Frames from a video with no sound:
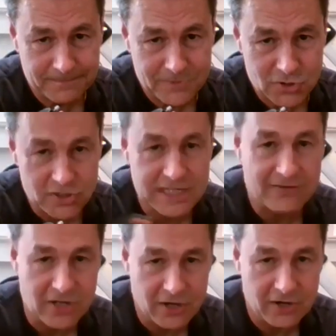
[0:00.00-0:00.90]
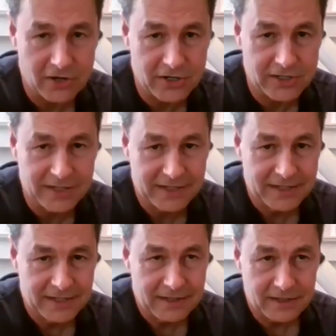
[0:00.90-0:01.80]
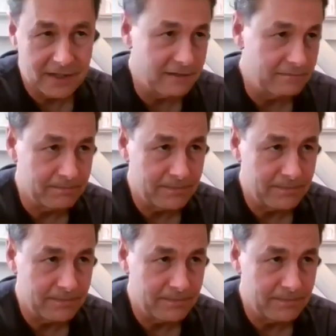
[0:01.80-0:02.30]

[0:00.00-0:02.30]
So 700, um,